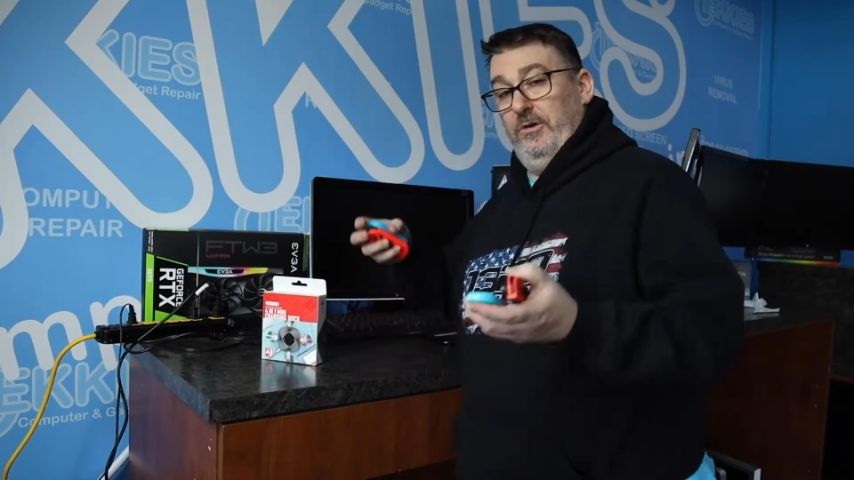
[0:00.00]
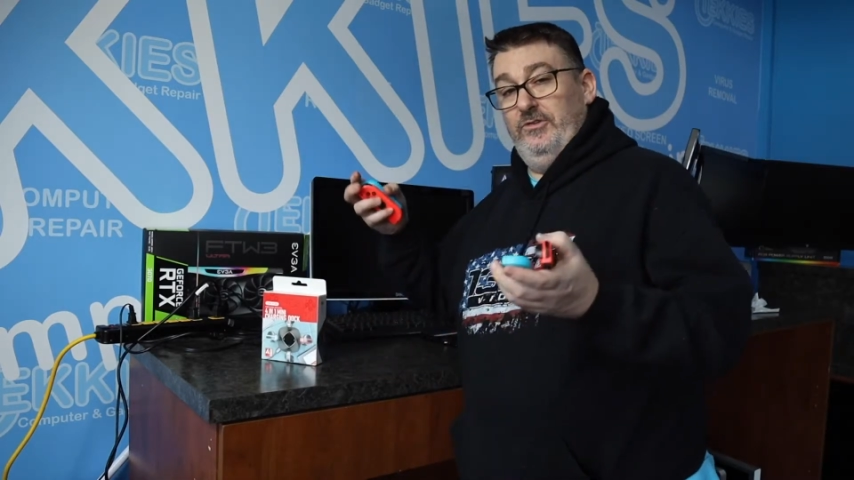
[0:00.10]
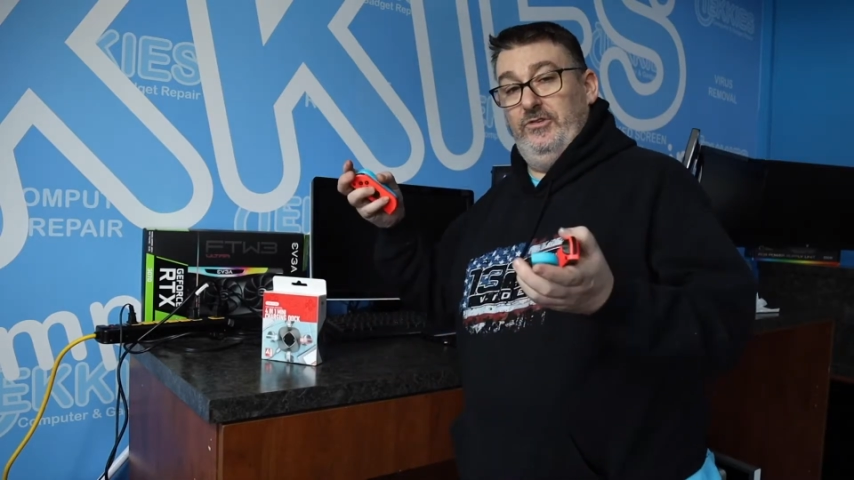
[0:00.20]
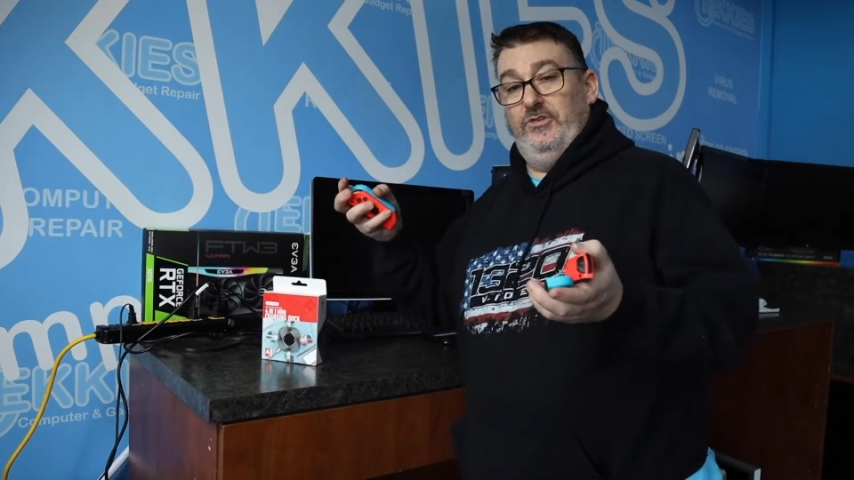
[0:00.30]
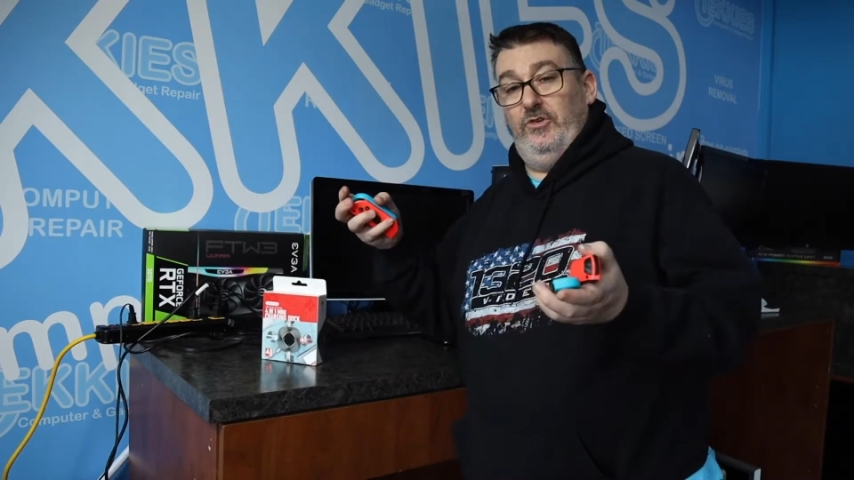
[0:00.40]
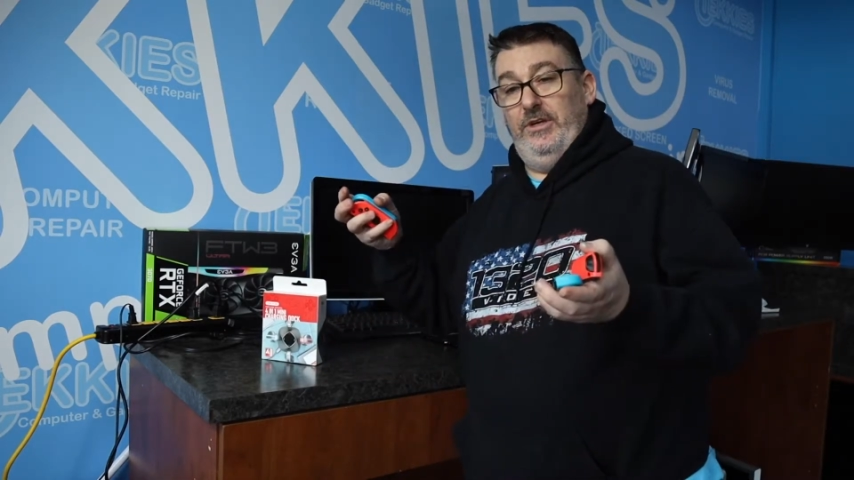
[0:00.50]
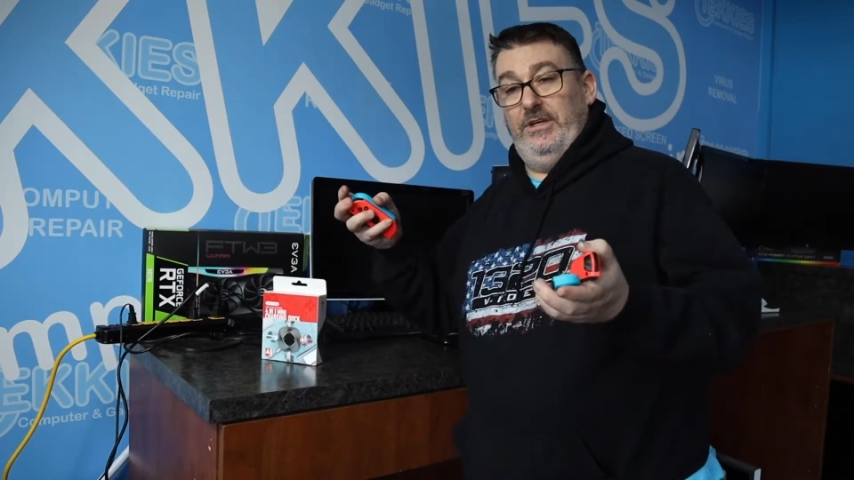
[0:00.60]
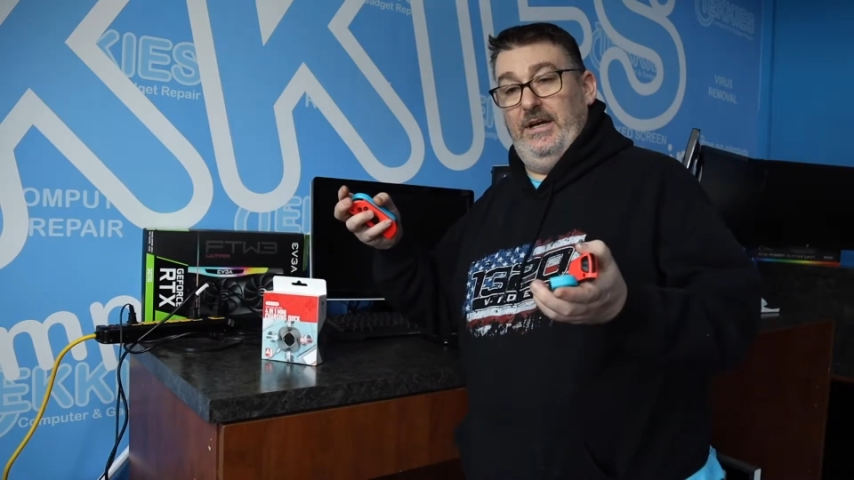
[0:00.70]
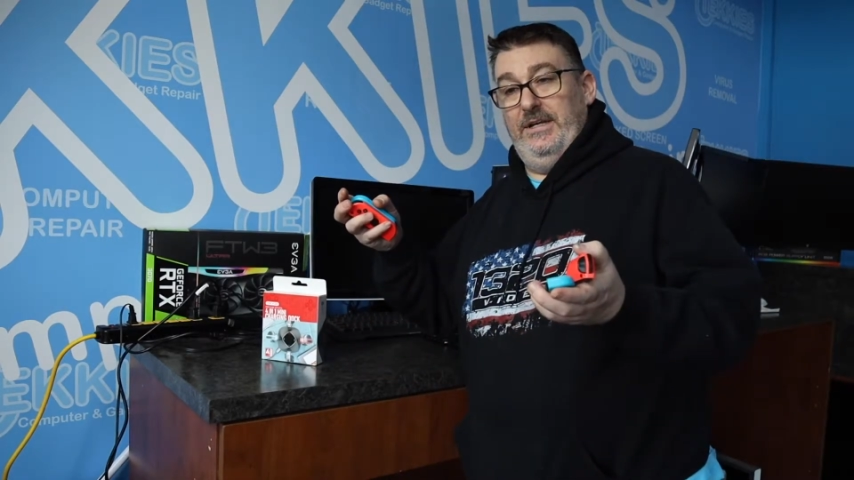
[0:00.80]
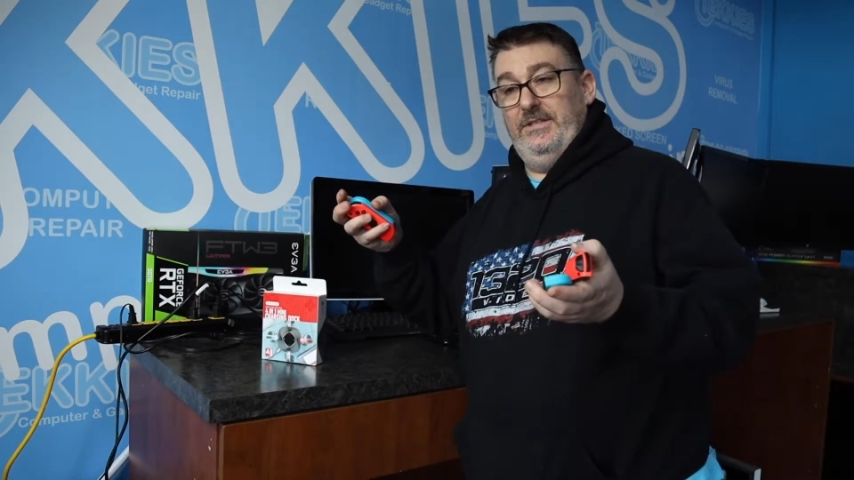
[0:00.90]
bunch of
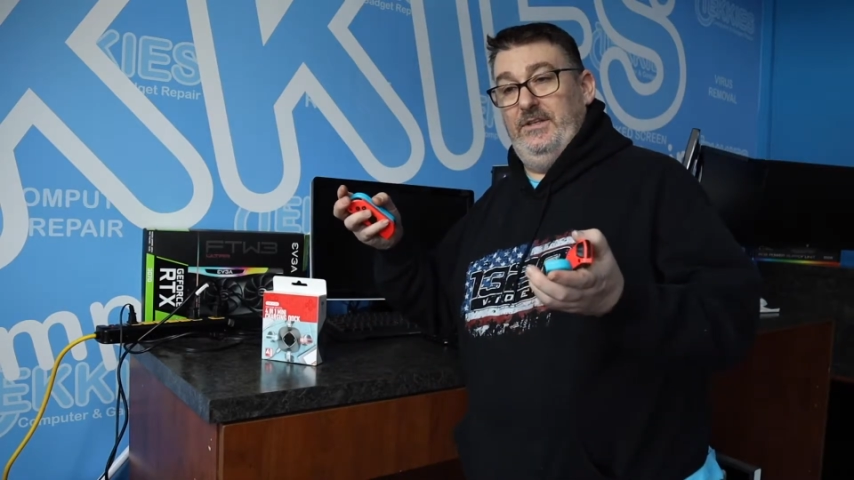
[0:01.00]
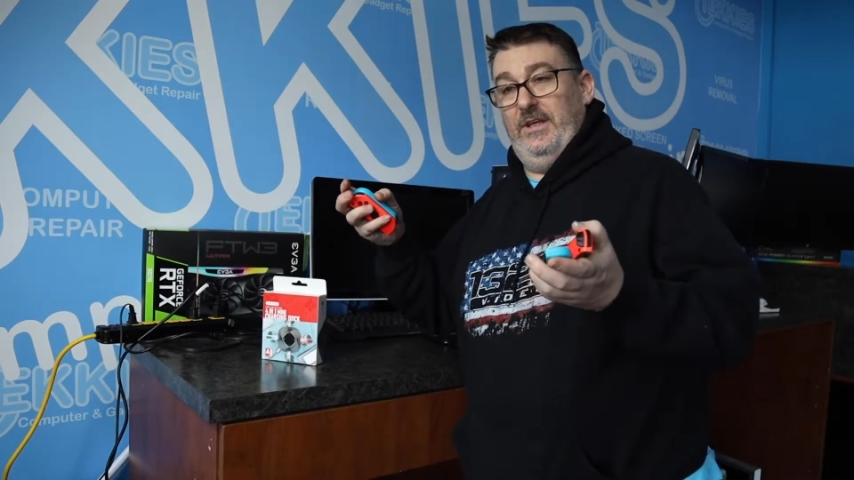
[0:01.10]
Joy-Cons and